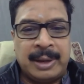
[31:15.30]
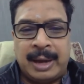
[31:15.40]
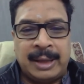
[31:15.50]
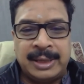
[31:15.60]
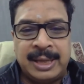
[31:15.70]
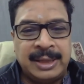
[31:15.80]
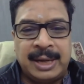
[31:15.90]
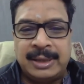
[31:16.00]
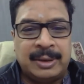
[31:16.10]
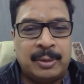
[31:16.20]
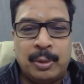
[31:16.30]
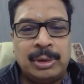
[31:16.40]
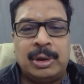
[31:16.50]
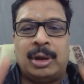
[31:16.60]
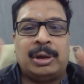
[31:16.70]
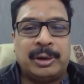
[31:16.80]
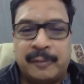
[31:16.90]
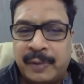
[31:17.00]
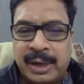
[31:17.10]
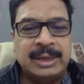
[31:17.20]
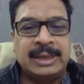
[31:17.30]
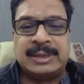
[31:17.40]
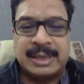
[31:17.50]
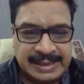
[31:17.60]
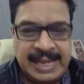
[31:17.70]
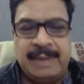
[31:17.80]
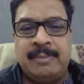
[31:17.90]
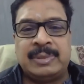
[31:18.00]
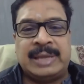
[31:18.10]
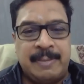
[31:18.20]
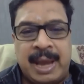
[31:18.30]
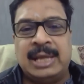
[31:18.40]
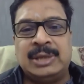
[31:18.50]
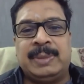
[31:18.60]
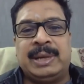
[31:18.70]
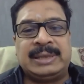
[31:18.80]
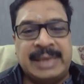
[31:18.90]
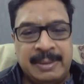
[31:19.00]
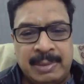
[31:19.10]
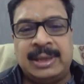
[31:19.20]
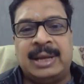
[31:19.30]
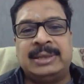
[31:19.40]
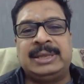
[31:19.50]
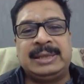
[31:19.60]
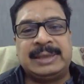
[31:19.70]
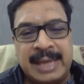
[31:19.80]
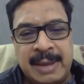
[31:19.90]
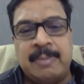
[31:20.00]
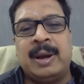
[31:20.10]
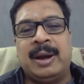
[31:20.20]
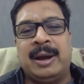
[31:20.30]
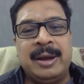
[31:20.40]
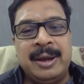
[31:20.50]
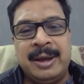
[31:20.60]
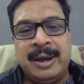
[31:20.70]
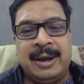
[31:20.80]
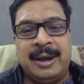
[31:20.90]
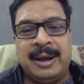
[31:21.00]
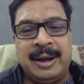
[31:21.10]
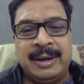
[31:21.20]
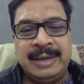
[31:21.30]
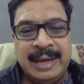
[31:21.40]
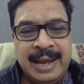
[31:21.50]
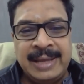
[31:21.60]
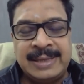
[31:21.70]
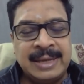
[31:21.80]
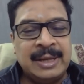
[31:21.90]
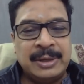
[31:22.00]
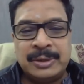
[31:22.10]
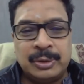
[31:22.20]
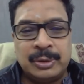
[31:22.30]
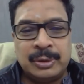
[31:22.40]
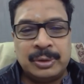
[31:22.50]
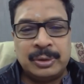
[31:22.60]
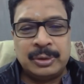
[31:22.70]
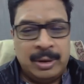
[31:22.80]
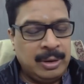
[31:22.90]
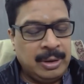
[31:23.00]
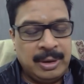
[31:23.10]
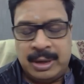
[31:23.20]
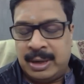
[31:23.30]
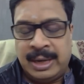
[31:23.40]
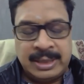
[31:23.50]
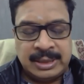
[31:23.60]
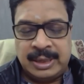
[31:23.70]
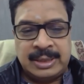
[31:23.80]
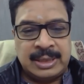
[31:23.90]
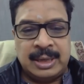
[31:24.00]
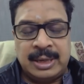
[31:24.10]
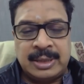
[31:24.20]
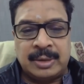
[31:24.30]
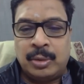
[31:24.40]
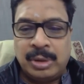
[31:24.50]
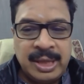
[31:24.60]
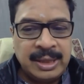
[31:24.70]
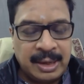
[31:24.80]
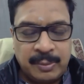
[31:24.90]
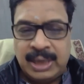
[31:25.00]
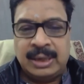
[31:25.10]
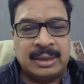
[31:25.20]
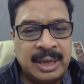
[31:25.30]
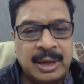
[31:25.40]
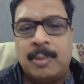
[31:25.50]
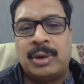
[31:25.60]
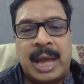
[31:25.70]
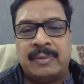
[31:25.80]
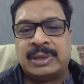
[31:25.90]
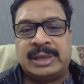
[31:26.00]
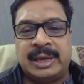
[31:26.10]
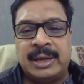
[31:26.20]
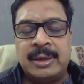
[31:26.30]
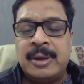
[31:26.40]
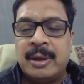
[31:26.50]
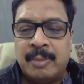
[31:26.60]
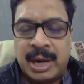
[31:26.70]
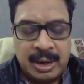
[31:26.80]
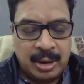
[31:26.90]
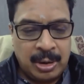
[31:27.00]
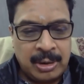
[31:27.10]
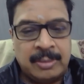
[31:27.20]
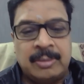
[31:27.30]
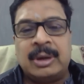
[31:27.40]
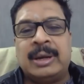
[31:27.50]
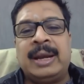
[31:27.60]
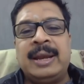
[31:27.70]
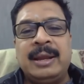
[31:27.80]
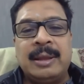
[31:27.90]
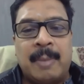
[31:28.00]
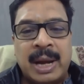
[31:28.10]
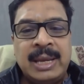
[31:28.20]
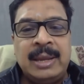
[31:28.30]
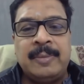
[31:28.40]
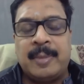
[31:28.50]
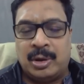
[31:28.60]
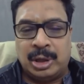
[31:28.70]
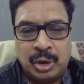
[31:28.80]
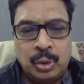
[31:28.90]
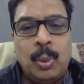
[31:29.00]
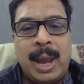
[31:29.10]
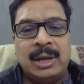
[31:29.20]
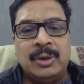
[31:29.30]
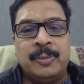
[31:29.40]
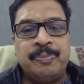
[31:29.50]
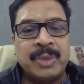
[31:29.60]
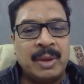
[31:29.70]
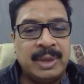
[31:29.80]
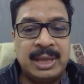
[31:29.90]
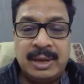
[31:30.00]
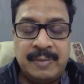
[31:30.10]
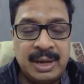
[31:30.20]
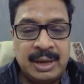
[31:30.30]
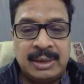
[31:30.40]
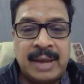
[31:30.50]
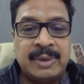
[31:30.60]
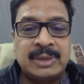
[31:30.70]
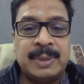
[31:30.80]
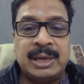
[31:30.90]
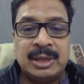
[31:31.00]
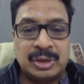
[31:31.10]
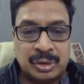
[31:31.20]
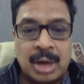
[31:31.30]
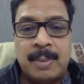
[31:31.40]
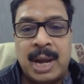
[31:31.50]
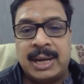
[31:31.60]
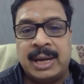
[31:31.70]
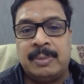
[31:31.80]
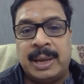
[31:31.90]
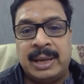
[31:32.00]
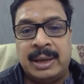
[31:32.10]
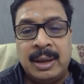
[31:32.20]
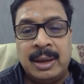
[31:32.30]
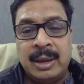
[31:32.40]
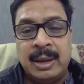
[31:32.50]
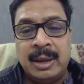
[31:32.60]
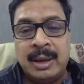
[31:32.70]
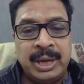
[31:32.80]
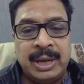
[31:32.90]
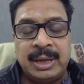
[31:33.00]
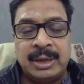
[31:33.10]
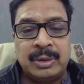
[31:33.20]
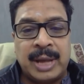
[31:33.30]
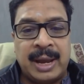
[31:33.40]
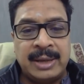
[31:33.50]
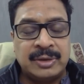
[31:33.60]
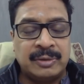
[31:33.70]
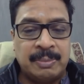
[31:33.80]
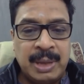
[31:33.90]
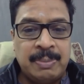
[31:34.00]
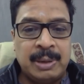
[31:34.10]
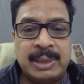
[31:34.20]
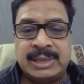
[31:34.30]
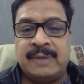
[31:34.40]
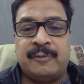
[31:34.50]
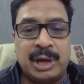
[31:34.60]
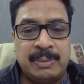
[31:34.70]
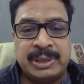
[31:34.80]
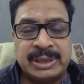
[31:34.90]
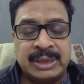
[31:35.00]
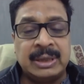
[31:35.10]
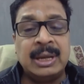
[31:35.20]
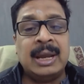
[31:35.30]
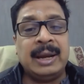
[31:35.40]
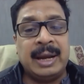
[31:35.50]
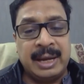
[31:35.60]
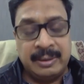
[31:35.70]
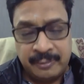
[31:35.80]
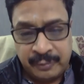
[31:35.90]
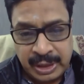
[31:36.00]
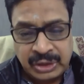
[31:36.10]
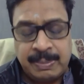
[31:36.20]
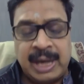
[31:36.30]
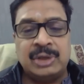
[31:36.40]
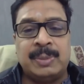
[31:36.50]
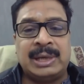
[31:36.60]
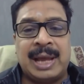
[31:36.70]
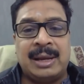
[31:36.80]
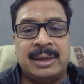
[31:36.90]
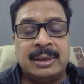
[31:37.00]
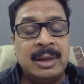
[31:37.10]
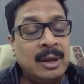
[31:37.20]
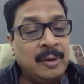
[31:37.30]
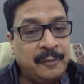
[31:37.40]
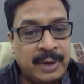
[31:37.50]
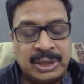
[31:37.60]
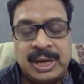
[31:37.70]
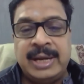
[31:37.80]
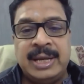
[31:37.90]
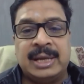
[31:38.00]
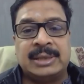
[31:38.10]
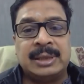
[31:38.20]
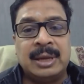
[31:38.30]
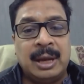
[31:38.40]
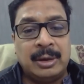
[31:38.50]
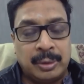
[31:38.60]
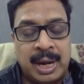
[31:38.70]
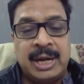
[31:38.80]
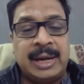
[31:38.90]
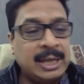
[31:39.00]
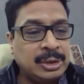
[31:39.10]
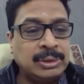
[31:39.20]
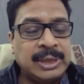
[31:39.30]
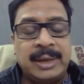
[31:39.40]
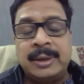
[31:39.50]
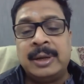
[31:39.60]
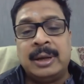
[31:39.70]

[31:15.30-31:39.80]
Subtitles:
other than that, the whole lot of it is the same management, same lethargy, same delays. So it's a good thing that we think about divesting it, but on getting the money on the true value, whether even a divestment in the stock market by putting it into the hands of the people by saying 40%, getting fresh management talent, fresh ideas to run it. As you said,